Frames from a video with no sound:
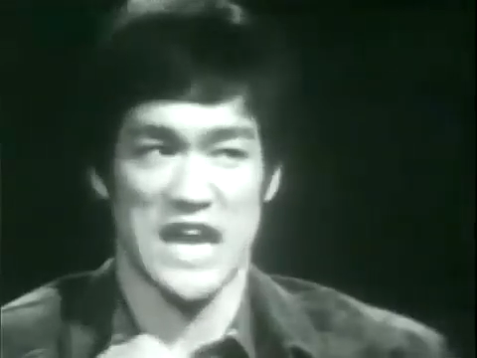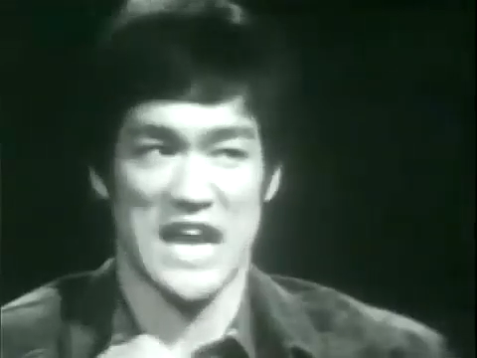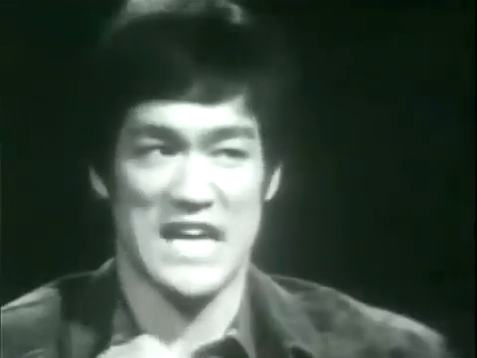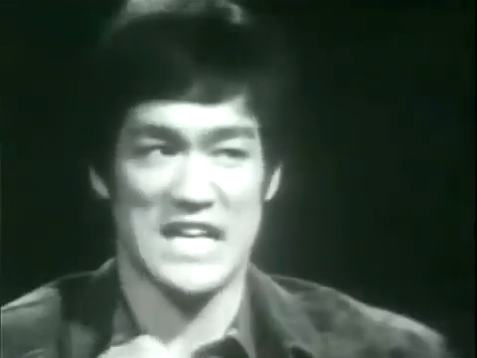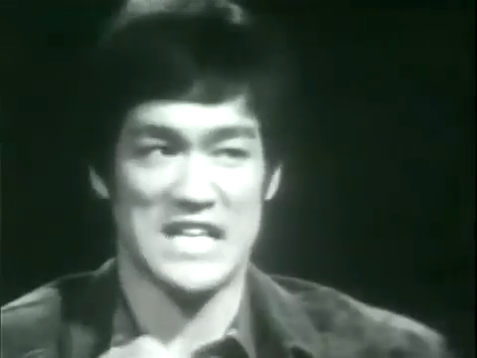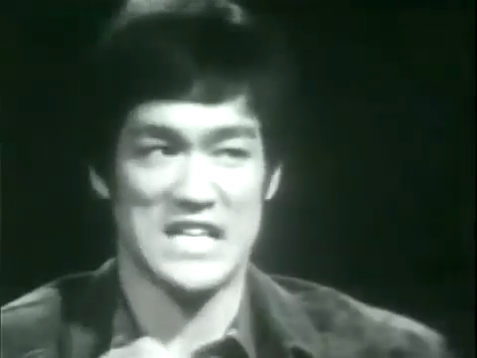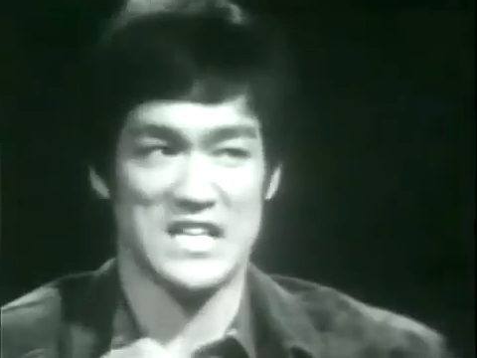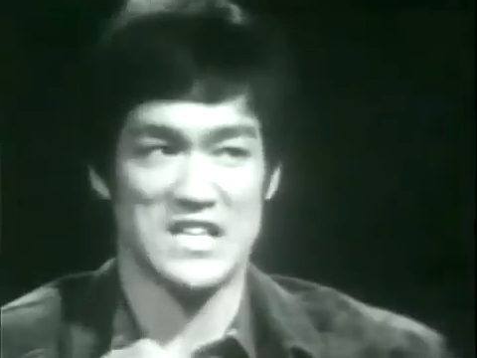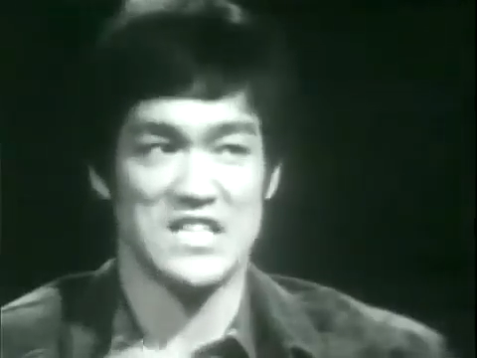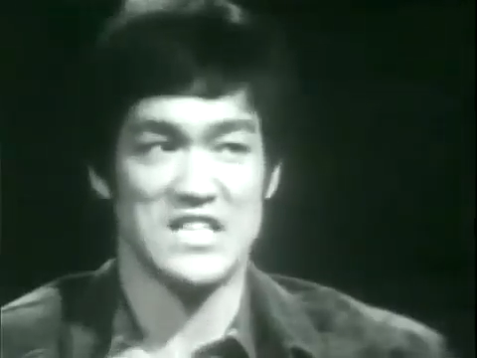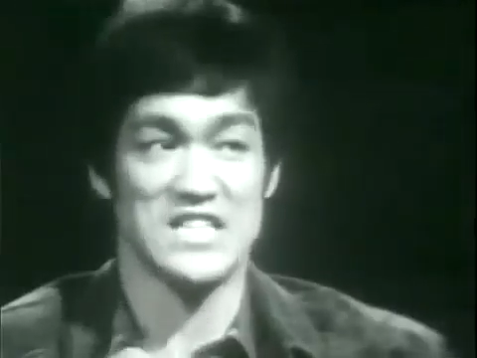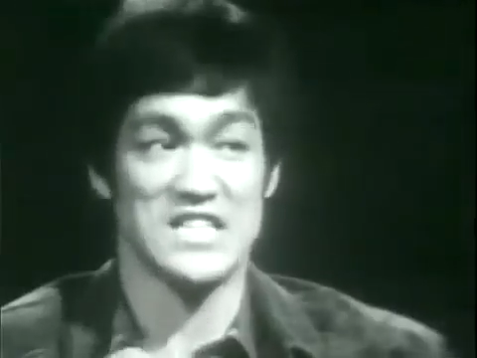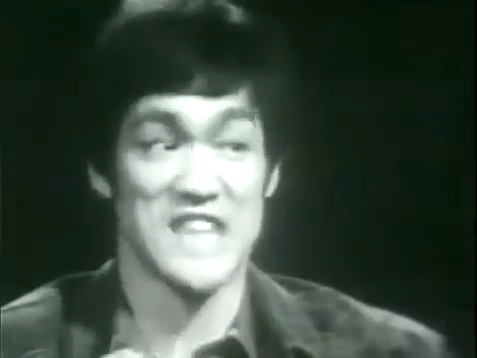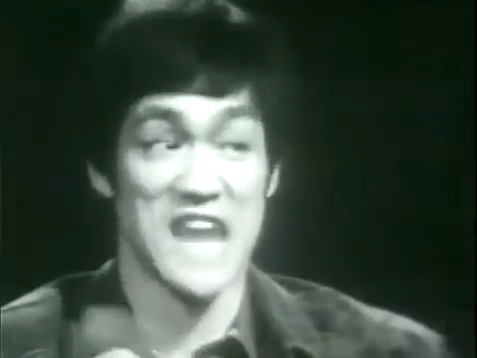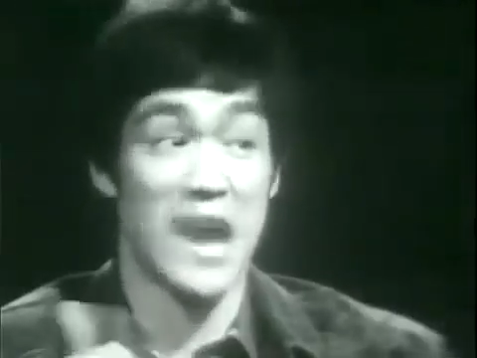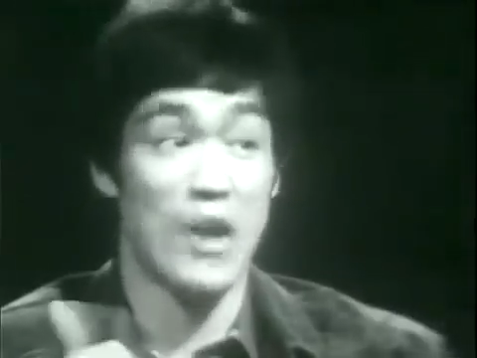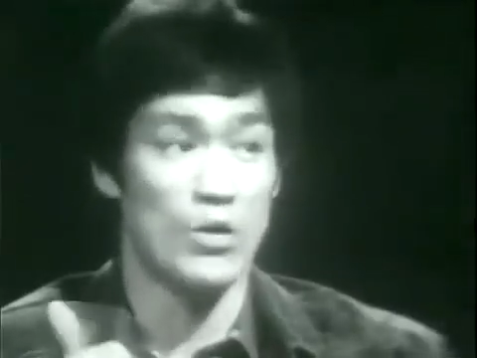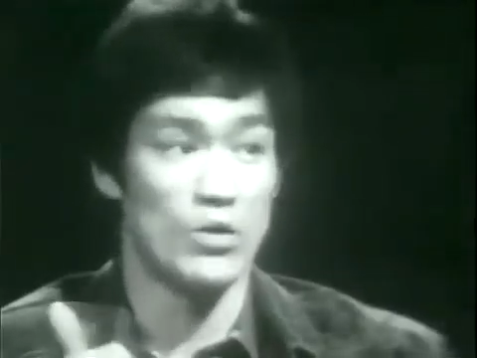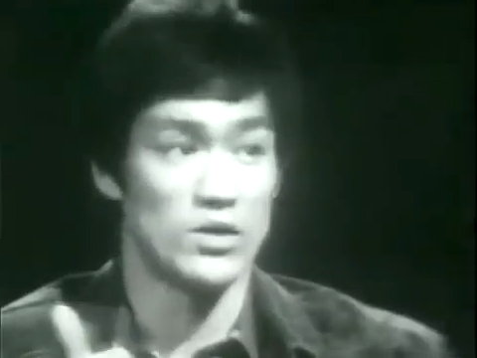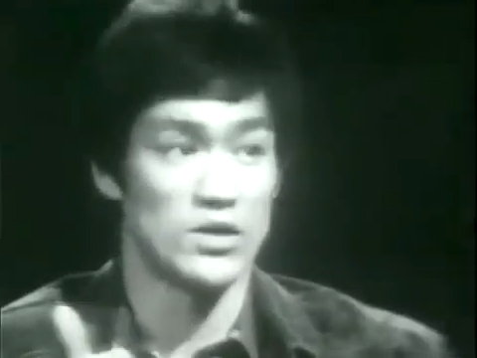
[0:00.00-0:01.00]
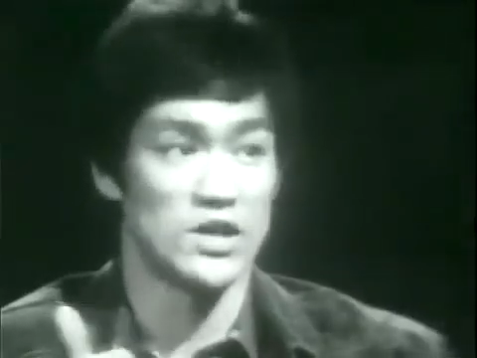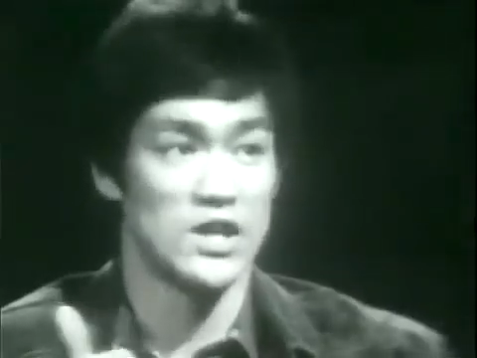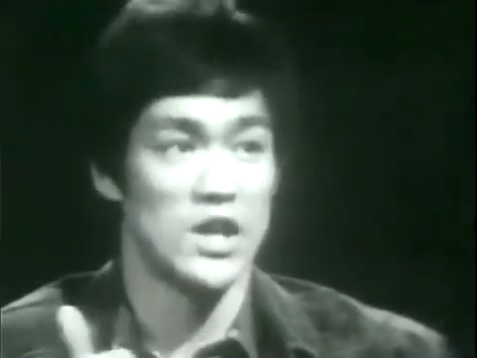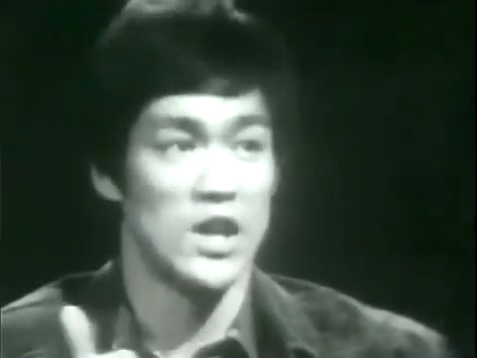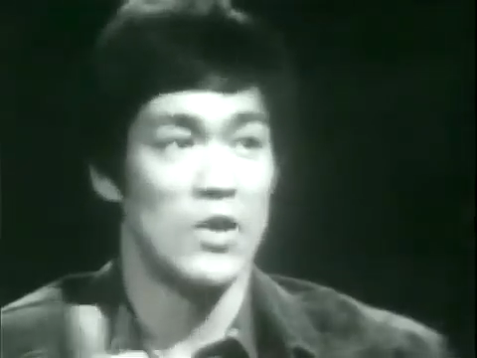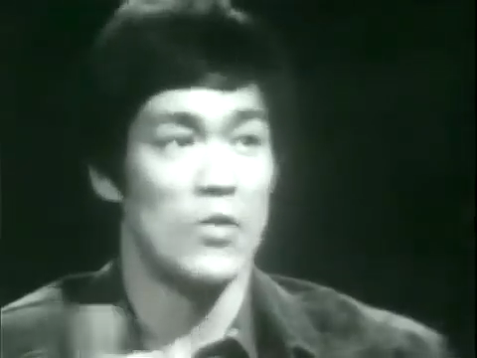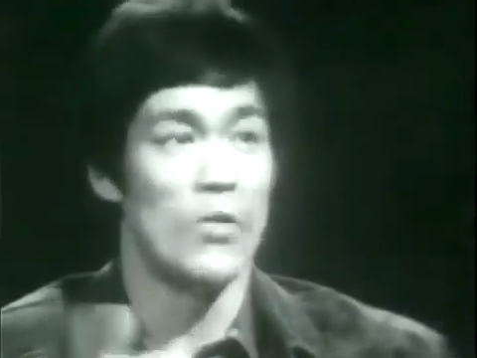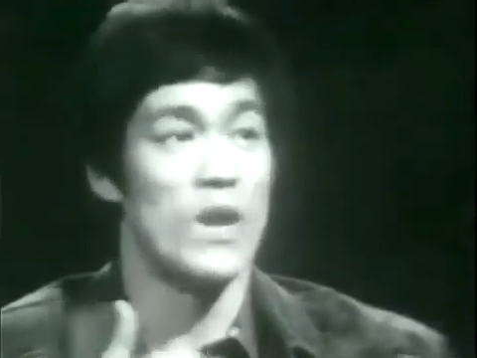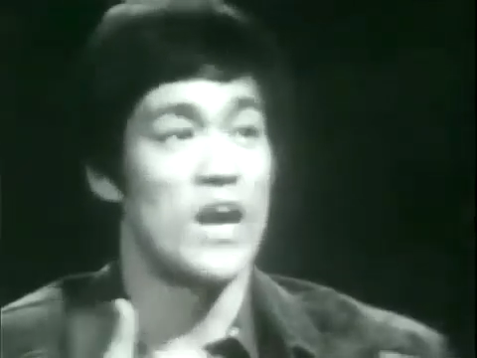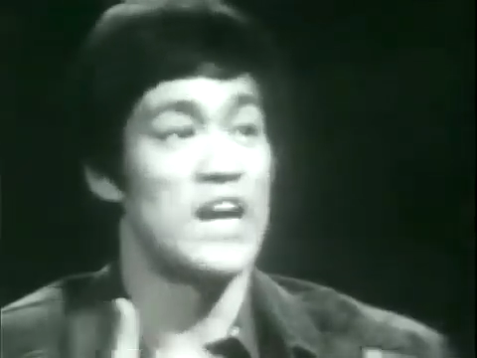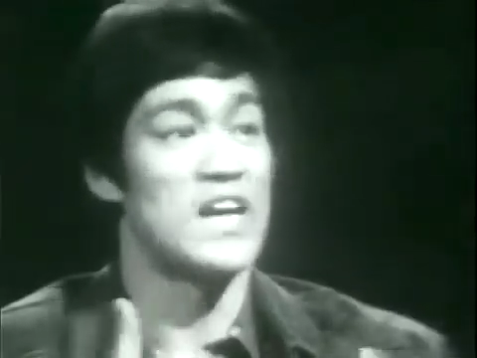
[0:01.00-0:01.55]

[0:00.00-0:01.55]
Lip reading: idea is out. Whereas